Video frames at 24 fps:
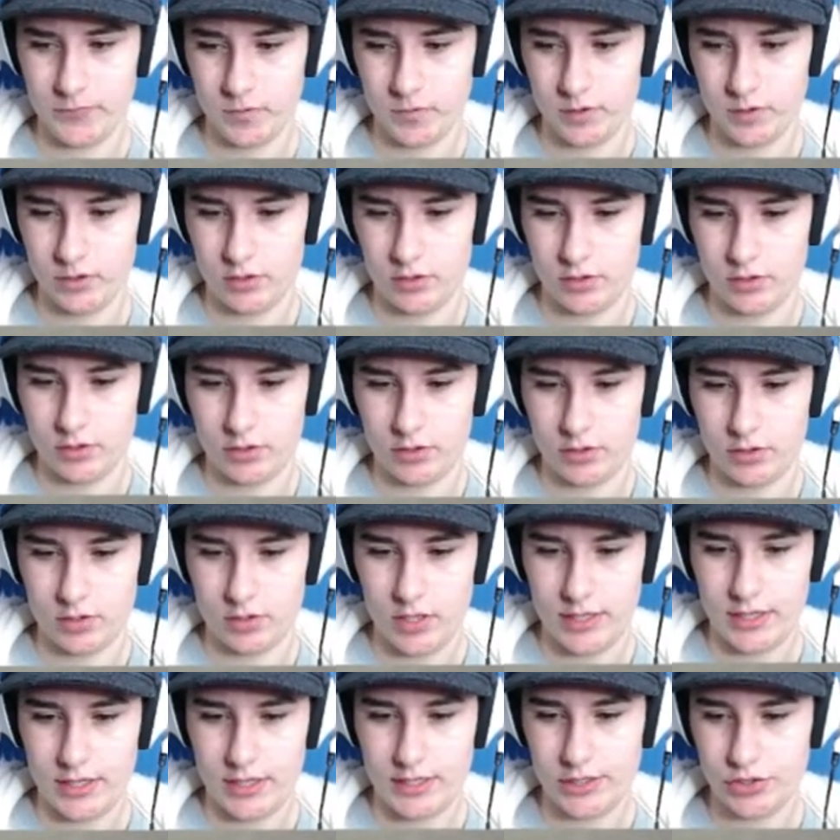I need you
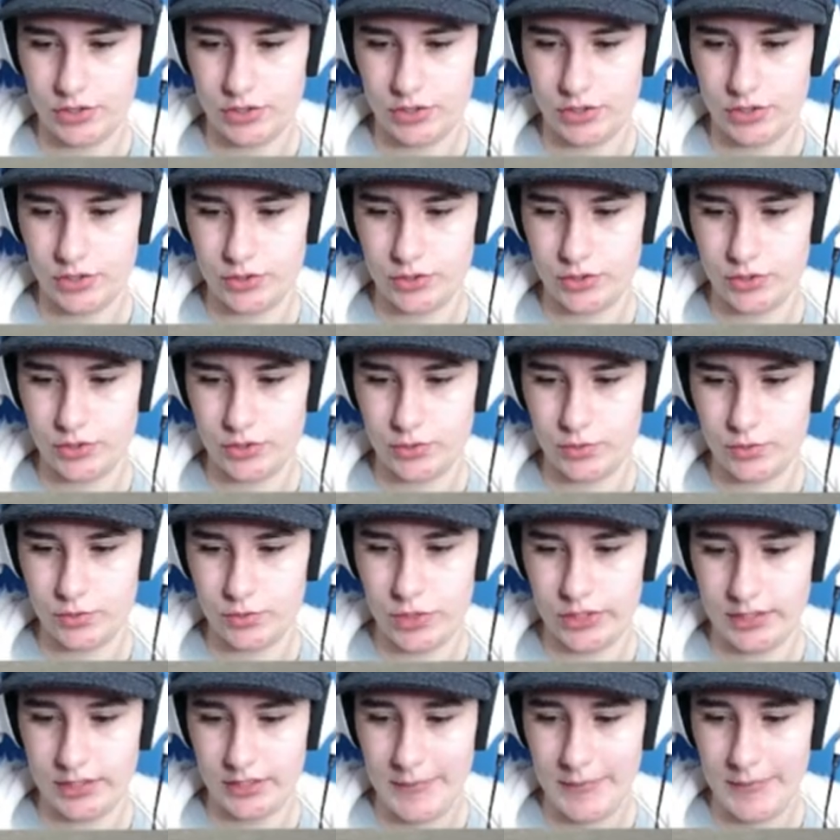to work on
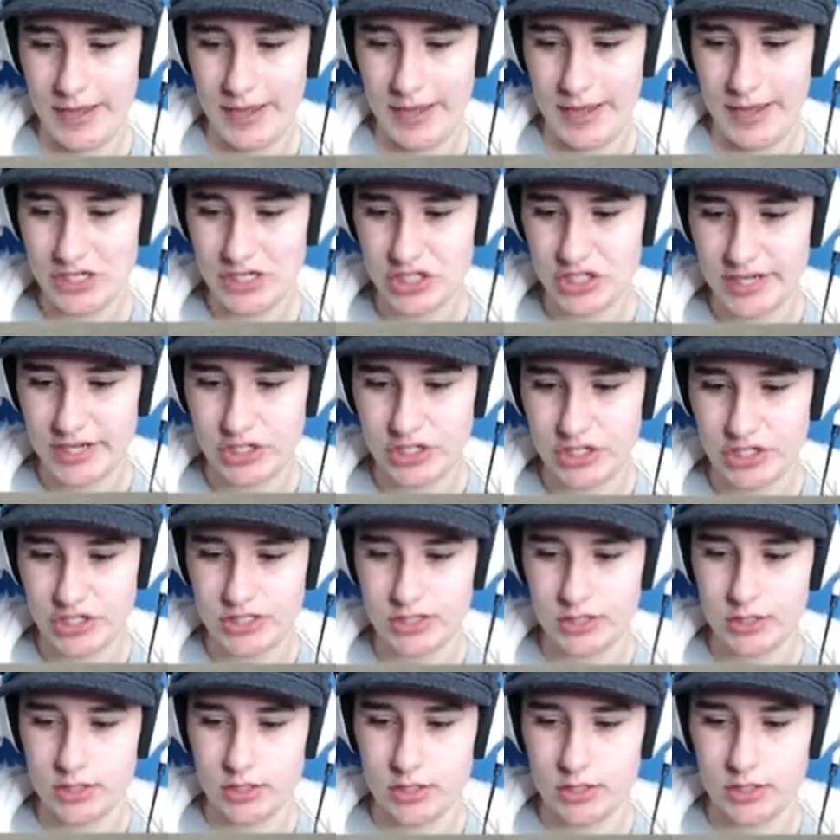imagination
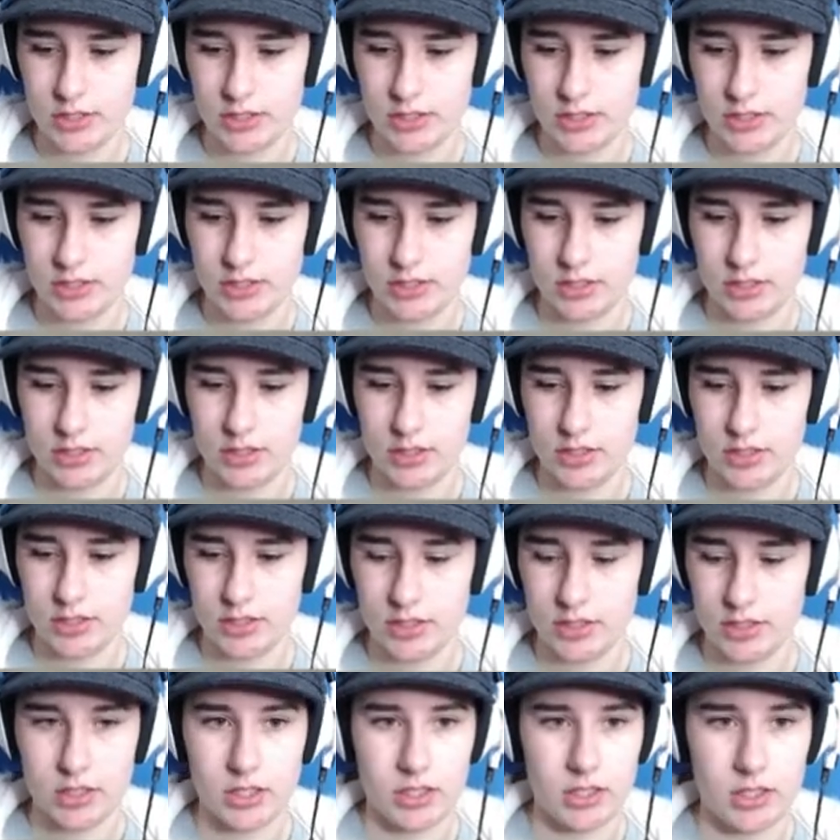and
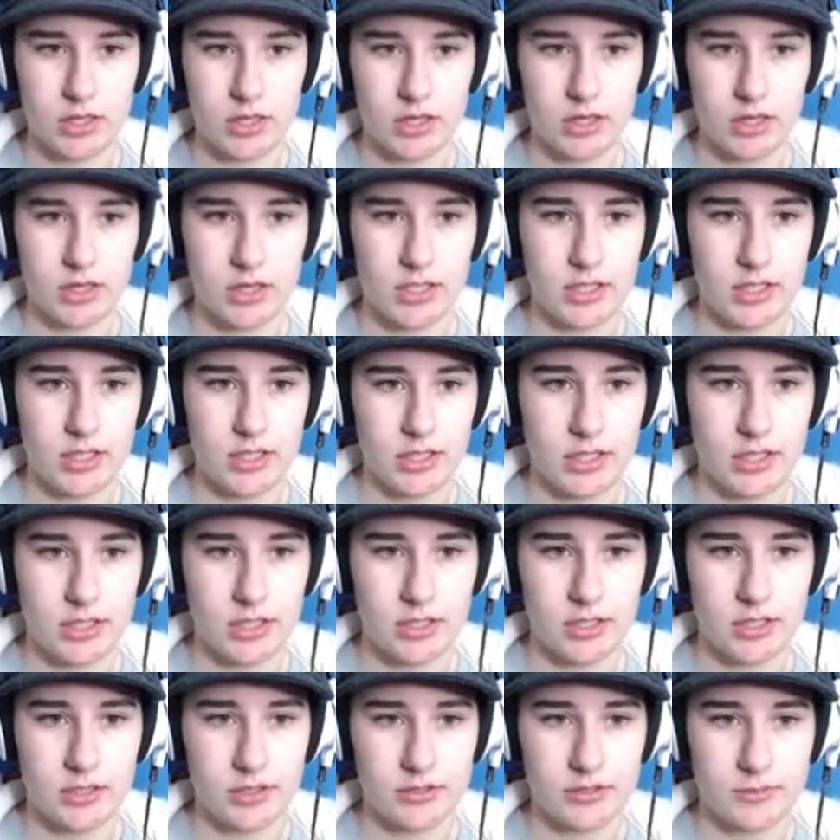thinking. So I'm gonna
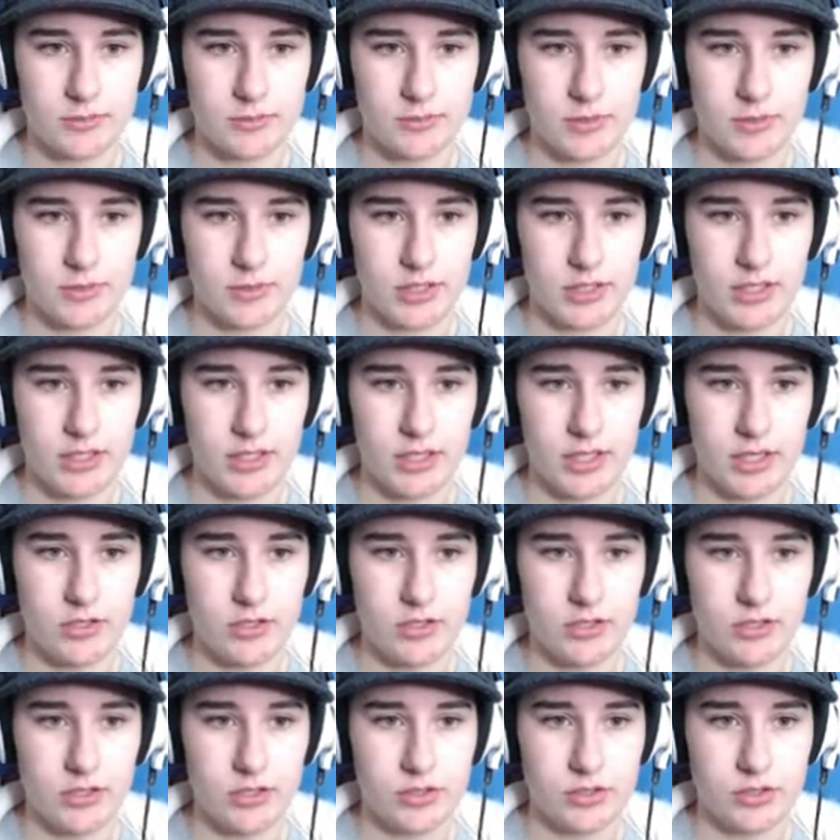get you to
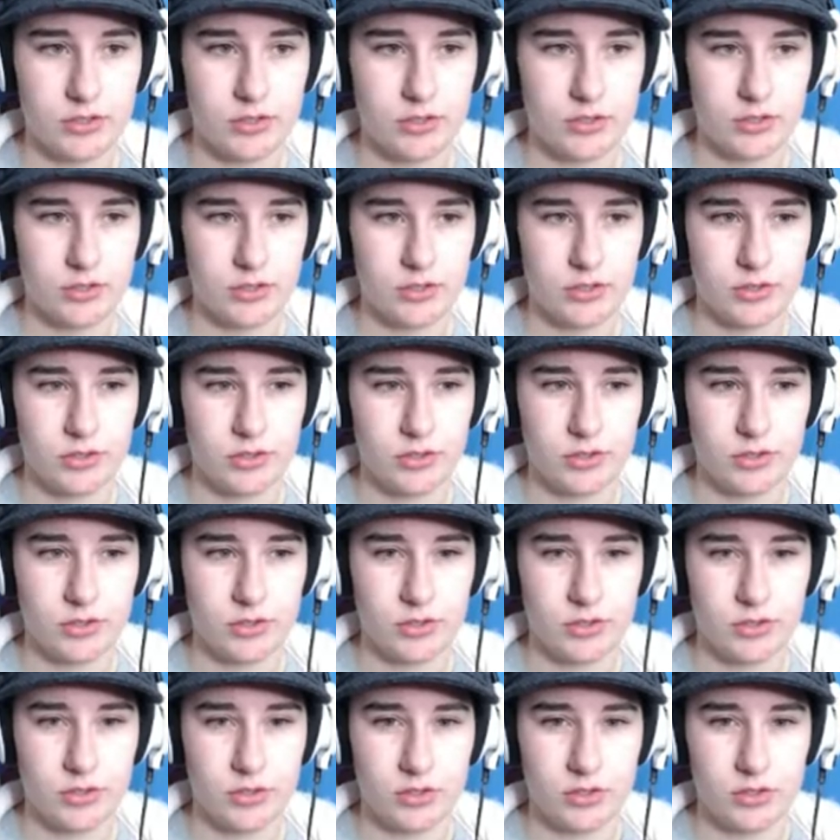
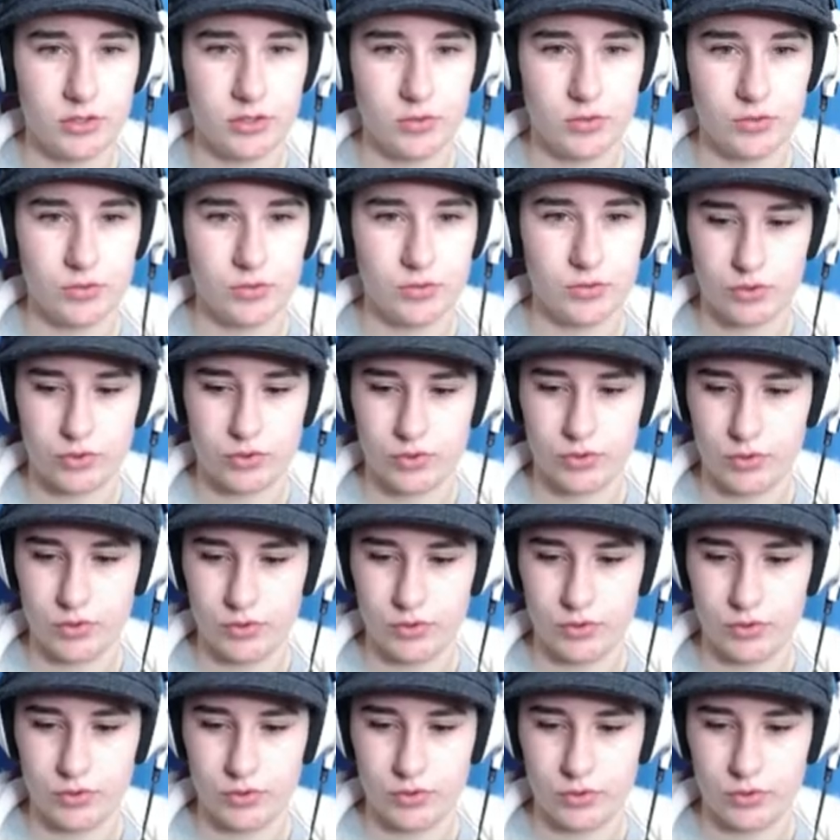do
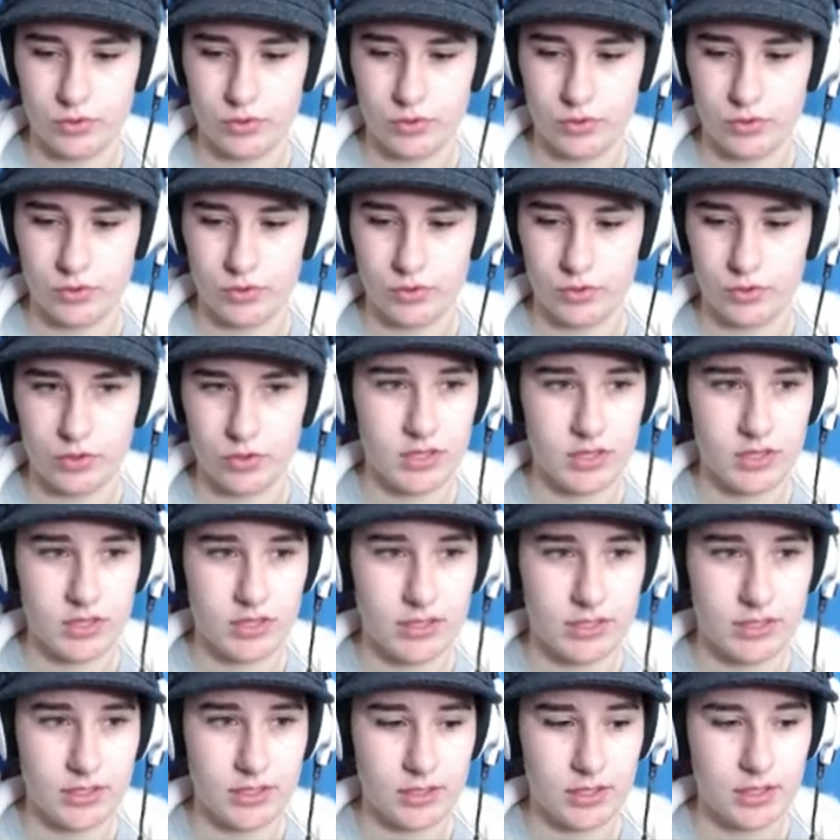
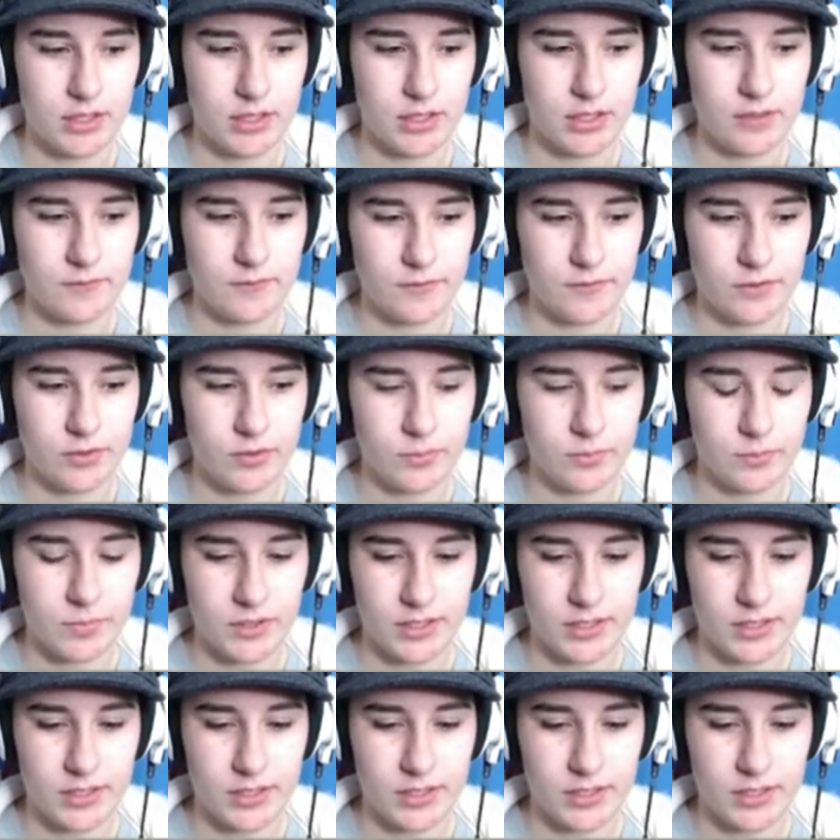thinking for a bit.